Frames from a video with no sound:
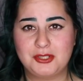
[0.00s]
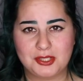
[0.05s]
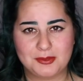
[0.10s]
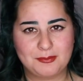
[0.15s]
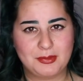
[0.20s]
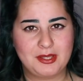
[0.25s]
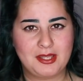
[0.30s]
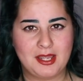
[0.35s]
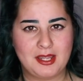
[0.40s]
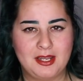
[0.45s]
Just
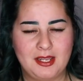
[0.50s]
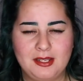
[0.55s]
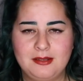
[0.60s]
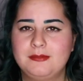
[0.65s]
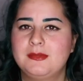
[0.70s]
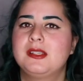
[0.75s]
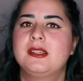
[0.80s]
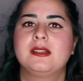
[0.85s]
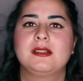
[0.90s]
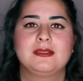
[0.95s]
put that
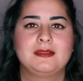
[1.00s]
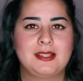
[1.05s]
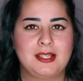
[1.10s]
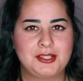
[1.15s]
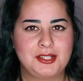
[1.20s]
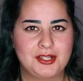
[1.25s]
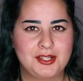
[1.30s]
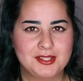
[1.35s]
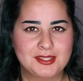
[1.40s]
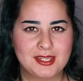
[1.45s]
in.
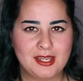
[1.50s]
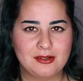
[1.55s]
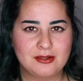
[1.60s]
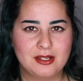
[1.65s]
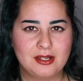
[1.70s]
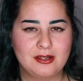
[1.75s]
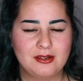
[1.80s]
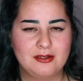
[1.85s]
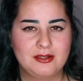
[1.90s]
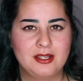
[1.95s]
That's your discount
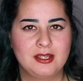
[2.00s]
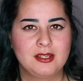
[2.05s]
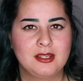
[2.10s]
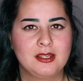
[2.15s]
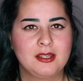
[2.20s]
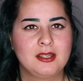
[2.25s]
code.